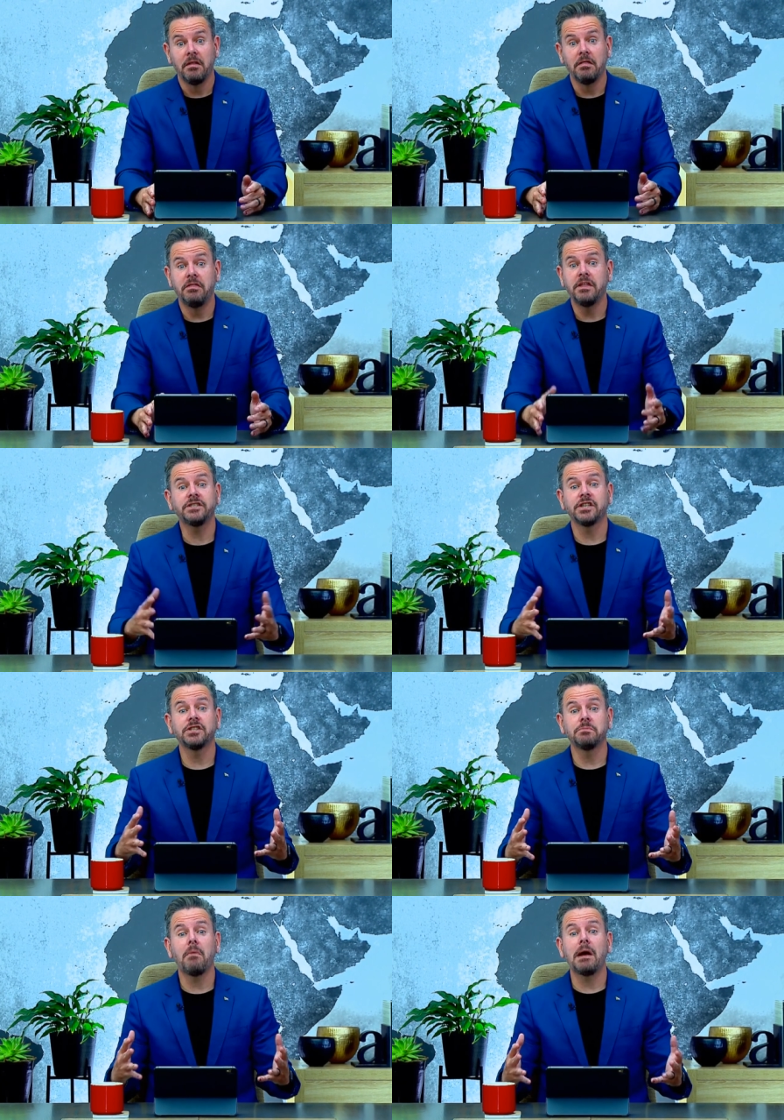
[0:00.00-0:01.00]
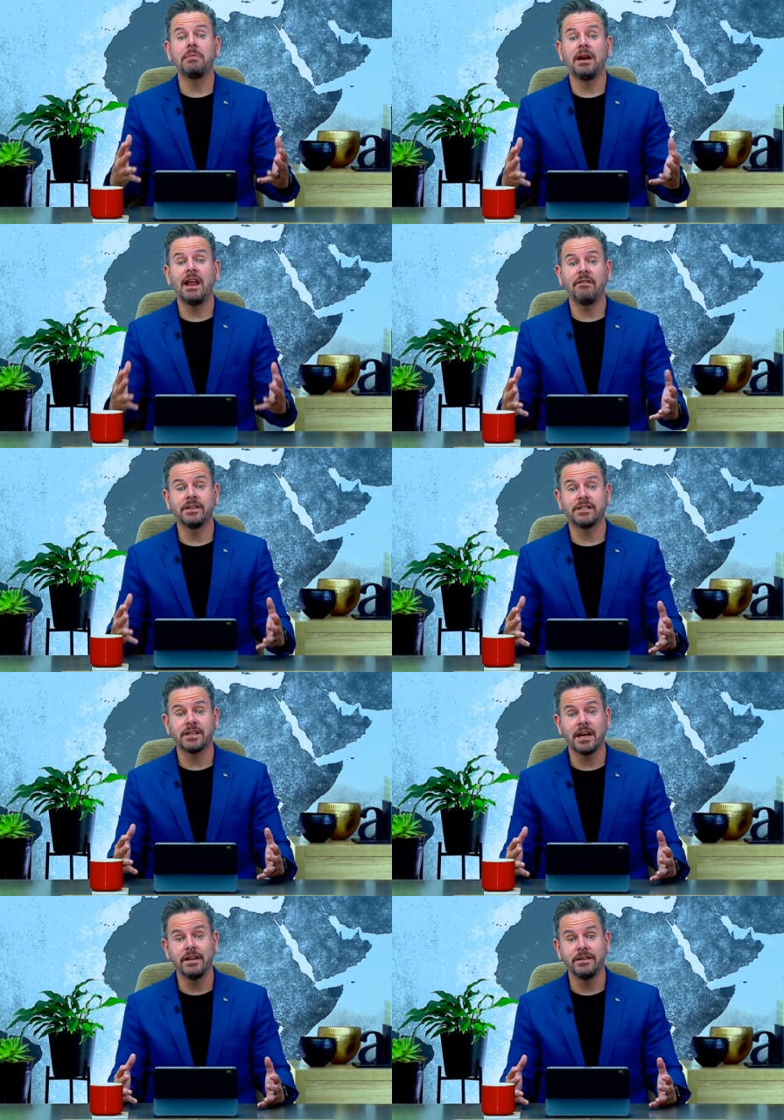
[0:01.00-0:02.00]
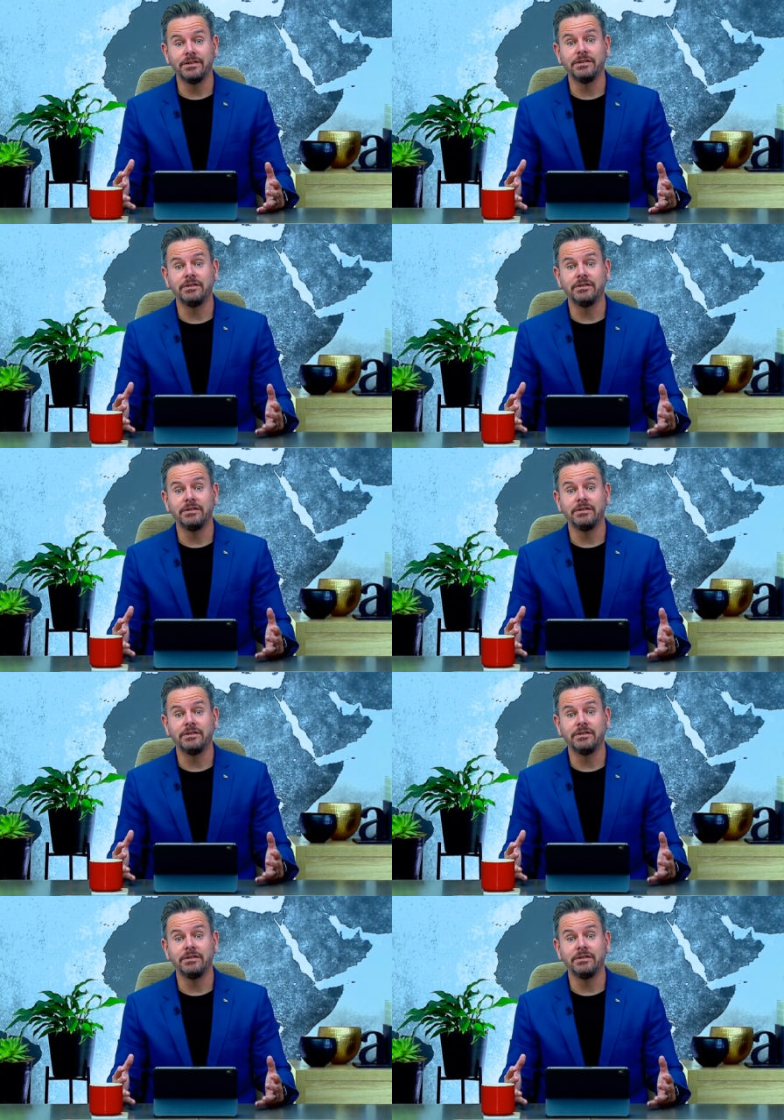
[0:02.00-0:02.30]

This is my beloved son,